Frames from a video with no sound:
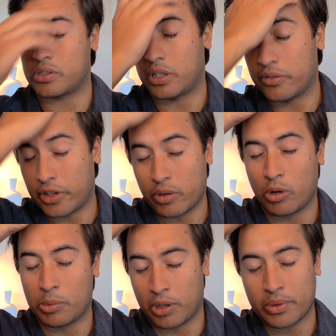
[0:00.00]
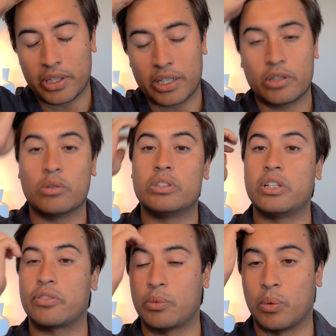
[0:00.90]
done very well, but I'm going to get into a
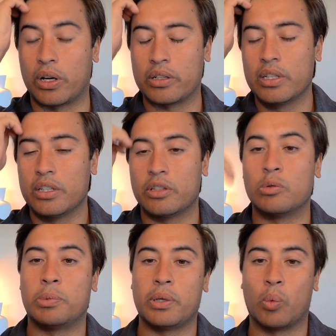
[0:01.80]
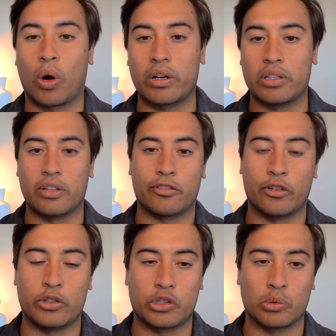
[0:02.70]
different one that will be one in the
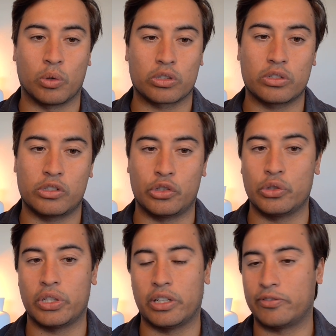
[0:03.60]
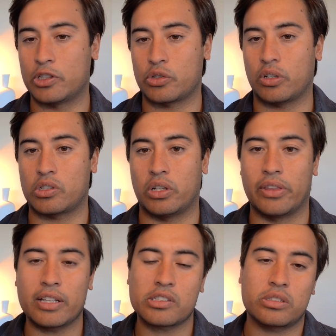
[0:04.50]
future to watch due to infrastructure, and
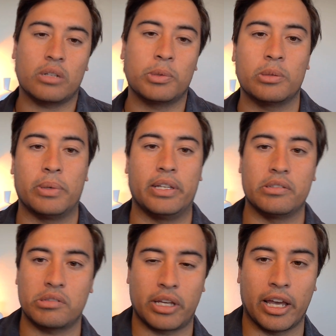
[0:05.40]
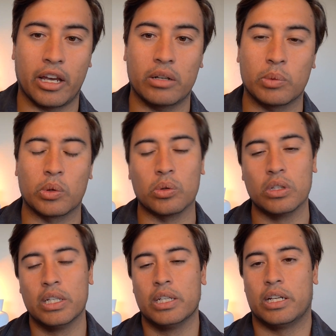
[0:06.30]
that suburb is Canwall
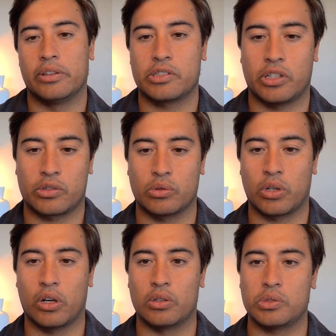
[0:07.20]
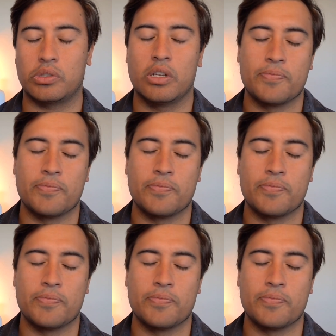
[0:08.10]
in the Central Coast.